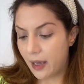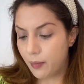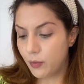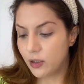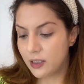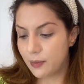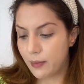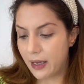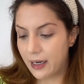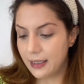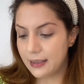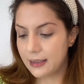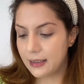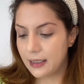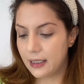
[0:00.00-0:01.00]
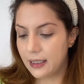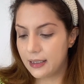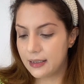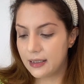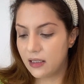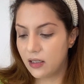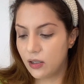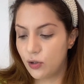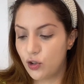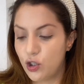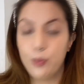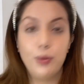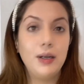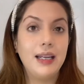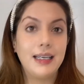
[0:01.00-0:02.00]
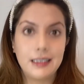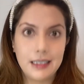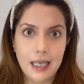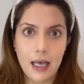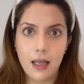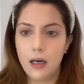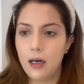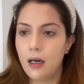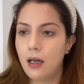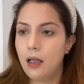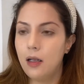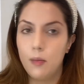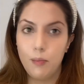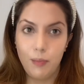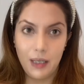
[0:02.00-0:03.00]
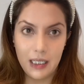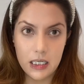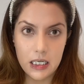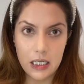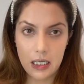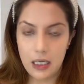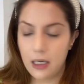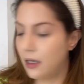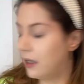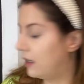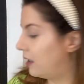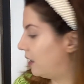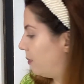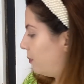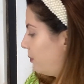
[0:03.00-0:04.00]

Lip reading: Cosmetics. It is the triple XL minty lip